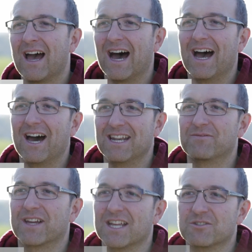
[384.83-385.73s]
Uh, and
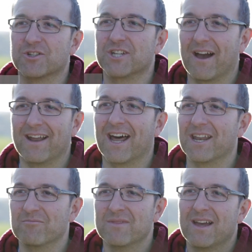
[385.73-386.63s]
if the kids were shouting at
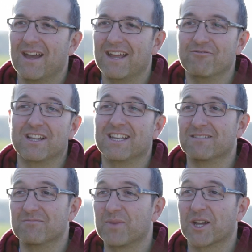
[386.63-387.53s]
him, he really
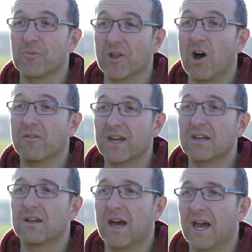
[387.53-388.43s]
didn't pick up a lot of it.
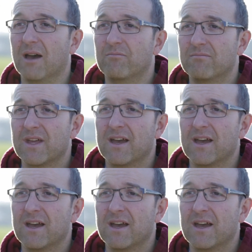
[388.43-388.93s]
Um,